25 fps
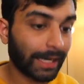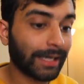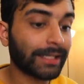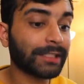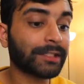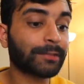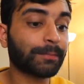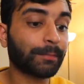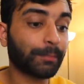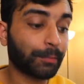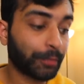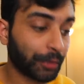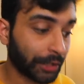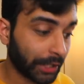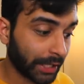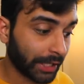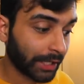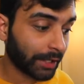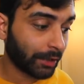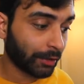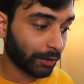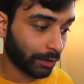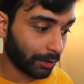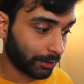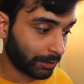is
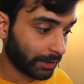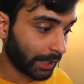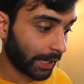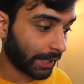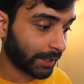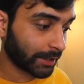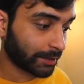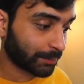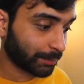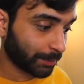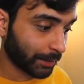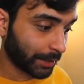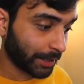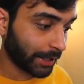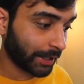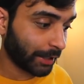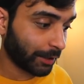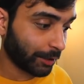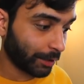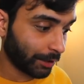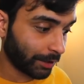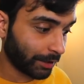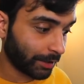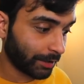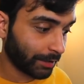pretty good. That is pretty
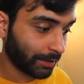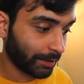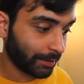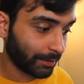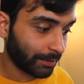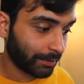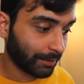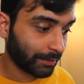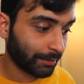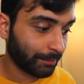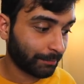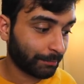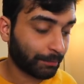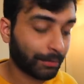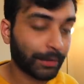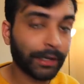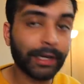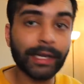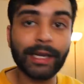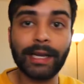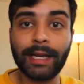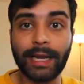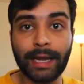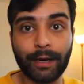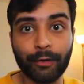good.
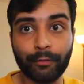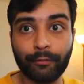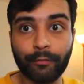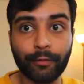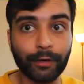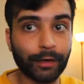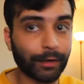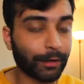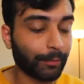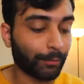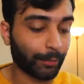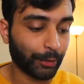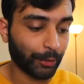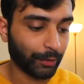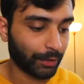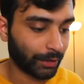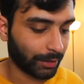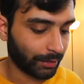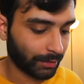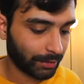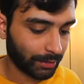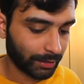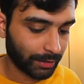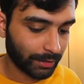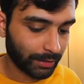Pretty loud for a computer.
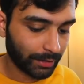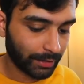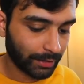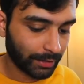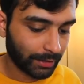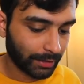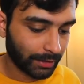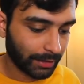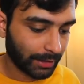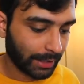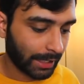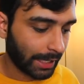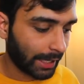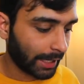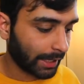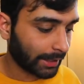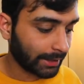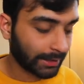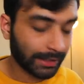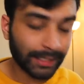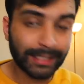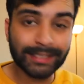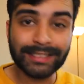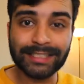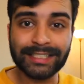
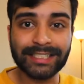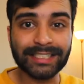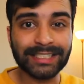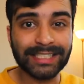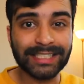And it's